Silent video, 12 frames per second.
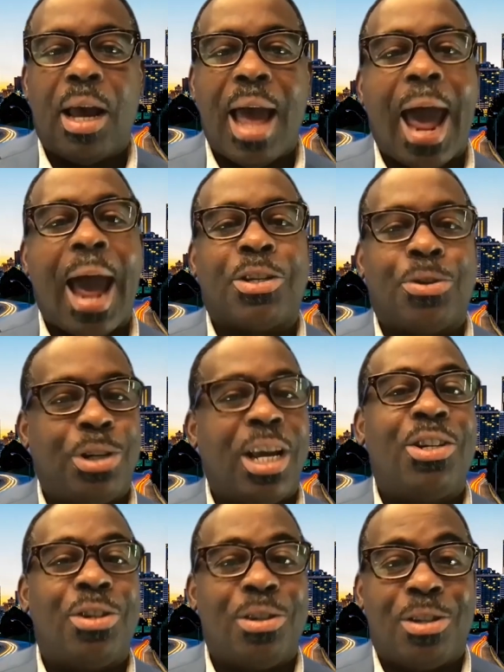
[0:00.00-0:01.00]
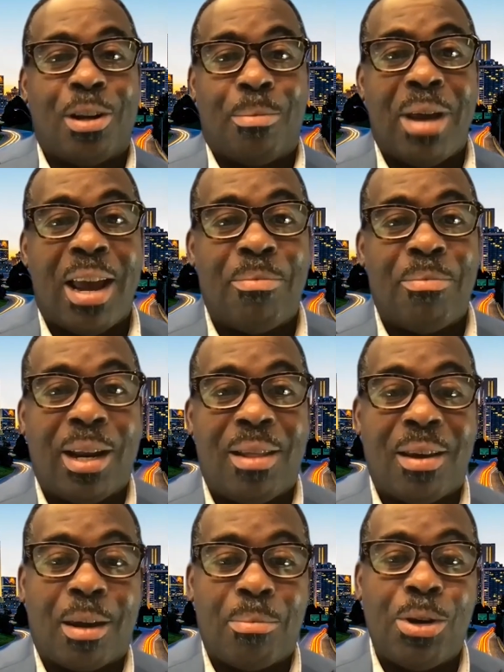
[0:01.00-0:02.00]
assertions there may have been in the
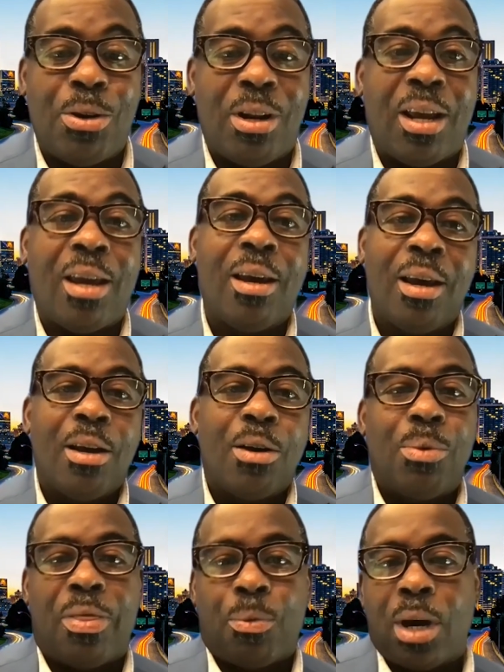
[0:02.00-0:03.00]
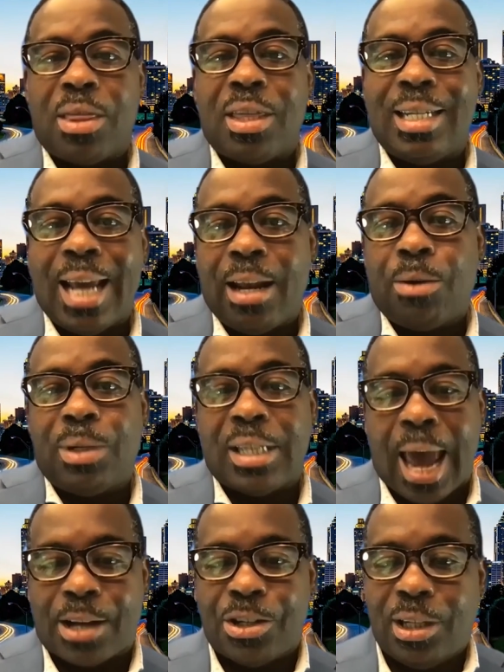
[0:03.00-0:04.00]
community with what the data was
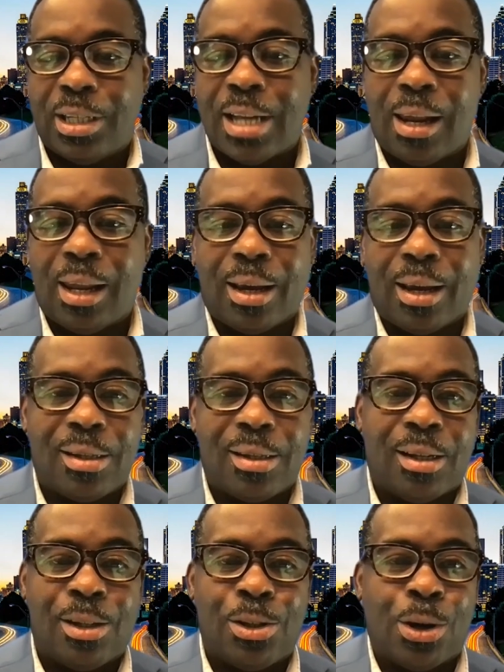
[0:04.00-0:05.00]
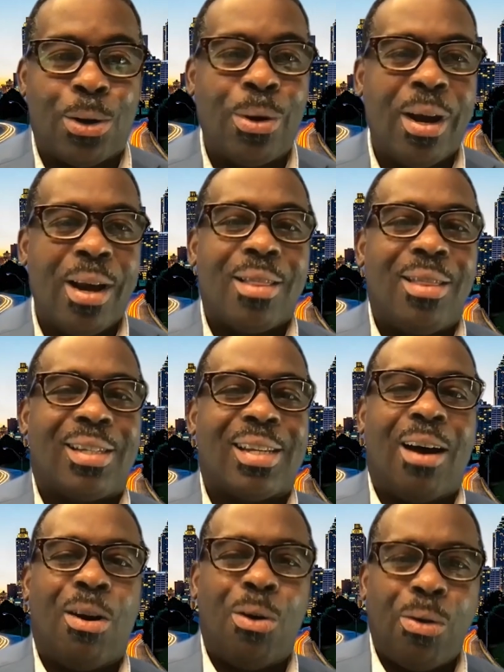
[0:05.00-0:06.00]
actually telling us. And so this
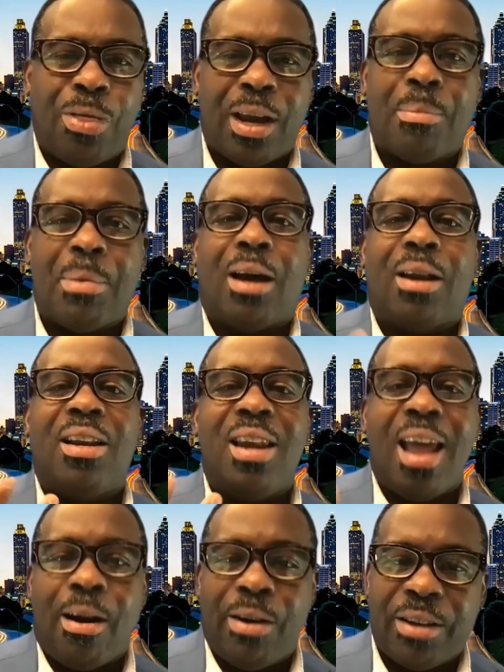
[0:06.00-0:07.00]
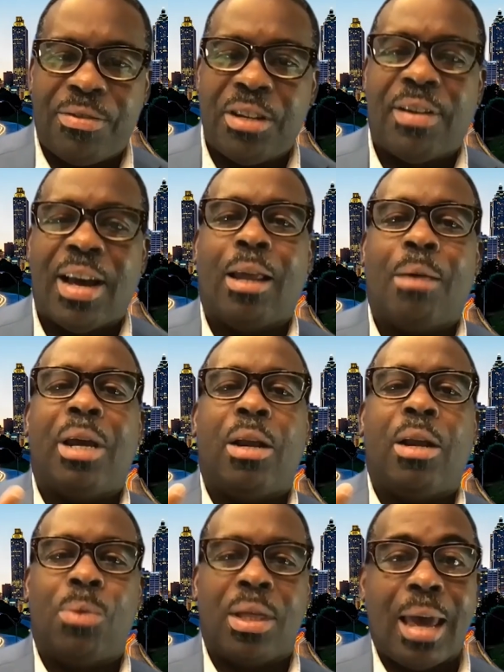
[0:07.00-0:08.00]
whole thing about narrative development
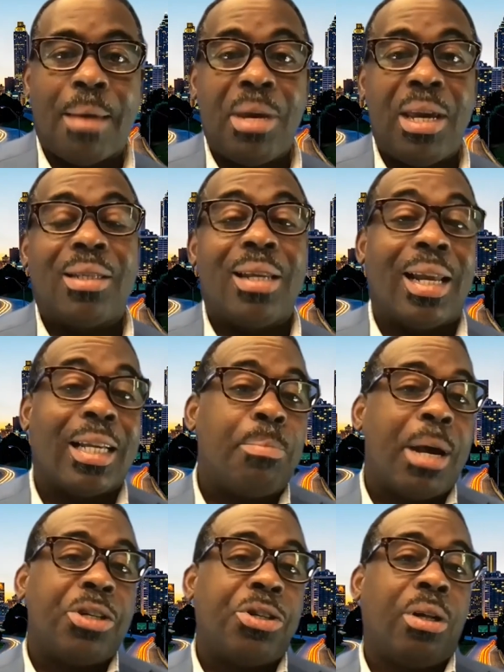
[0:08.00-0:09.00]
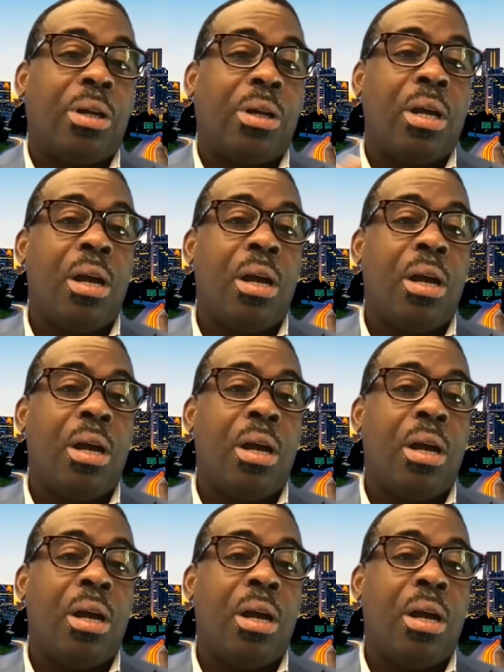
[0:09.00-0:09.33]
and what that means, and especially